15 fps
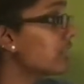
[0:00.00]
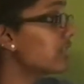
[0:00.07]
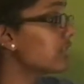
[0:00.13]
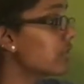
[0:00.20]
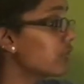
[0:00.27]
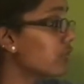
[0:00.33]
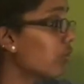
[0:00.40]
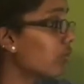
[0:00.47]
this is
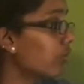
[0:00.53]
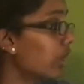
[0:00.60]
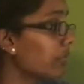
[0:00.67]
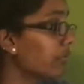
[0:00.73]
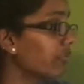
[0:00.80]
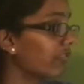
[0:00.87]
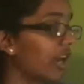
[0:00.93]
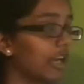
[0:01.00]
the total
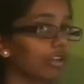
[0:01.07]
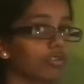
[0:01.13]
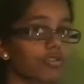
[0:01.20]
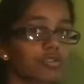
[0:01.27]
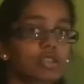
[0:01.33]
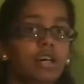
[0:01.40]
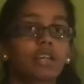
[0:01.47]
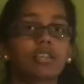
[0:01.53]
number of
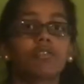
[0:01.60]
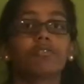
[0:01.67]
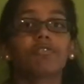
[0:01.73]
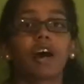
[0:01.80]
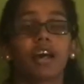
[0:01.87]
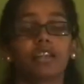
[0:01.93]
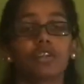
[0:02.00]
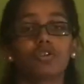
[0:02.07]
angles, to
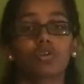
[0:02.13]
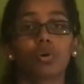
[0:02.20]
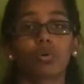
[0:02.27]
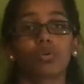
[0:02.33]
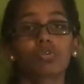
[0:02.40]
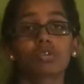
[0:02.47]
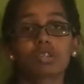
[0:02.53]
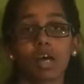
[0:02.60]
find the
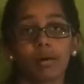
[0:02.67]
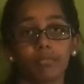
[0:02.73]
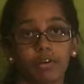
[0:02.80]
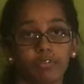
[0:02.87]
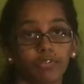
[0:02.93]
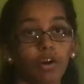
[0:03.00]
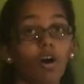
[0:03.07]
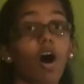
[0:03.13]
total sum
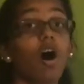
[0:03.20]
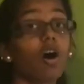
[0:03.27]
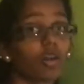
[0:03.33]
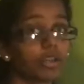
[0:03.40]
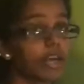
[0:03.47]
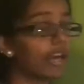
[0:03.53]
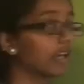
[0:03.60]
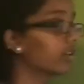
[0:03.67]
of all the